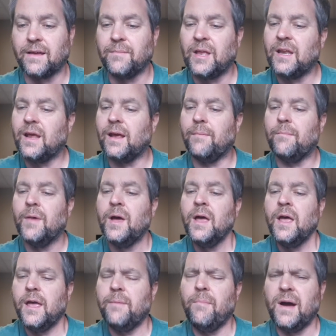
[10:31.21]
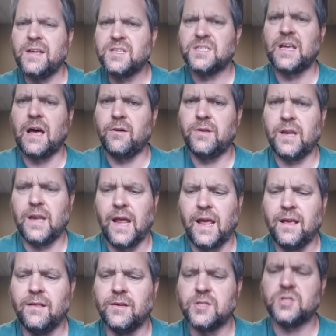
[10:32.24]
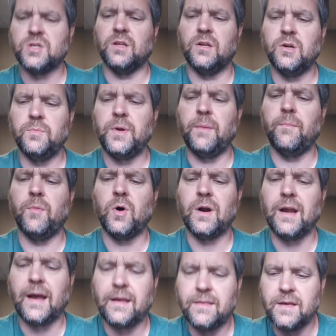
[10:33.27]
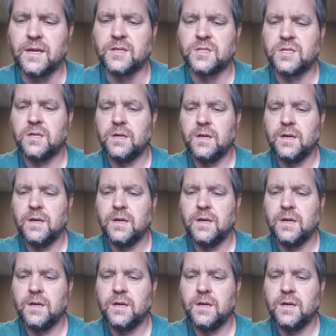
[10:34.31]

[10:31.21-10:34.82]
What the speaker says: Meaning it might sound in English a little bit more like this.